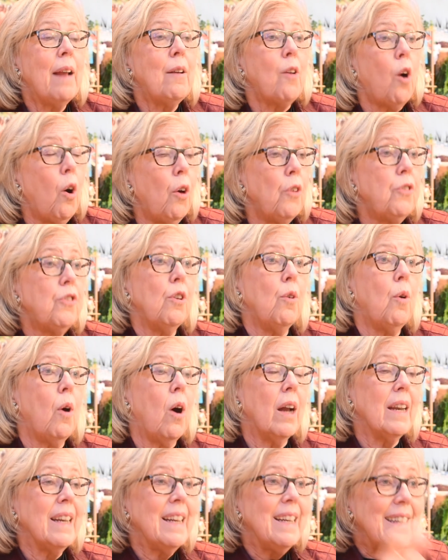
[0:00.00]
and
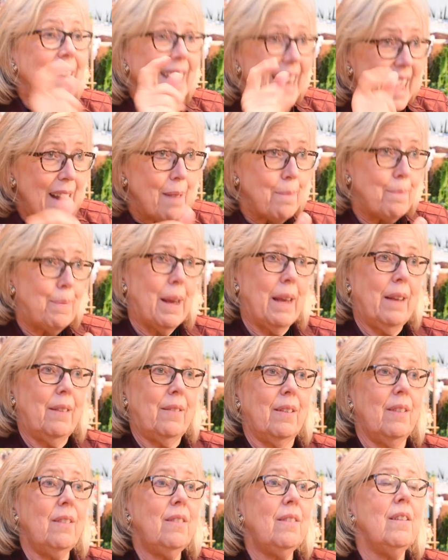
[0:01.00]
also on a net
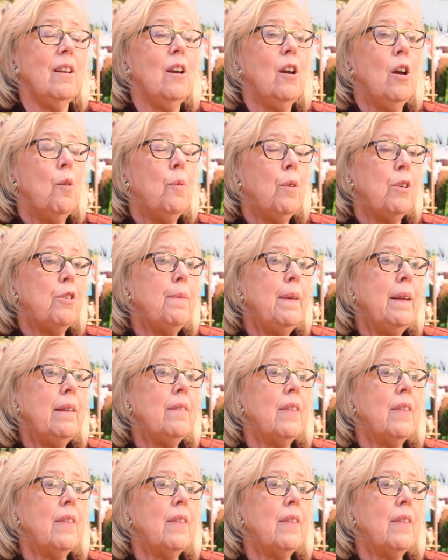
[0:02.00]
basis, which